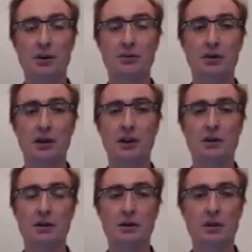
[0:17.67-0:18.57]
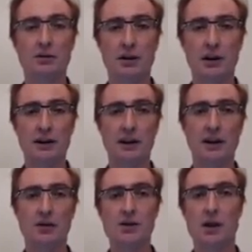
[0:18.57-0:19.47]
it's really a glorified
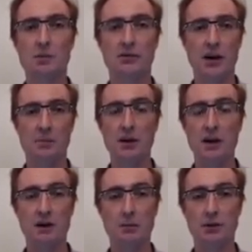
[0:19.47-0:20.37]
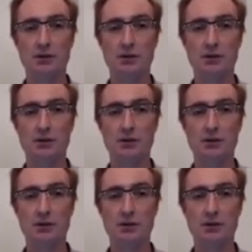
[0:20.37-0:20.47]
layer on top of IP,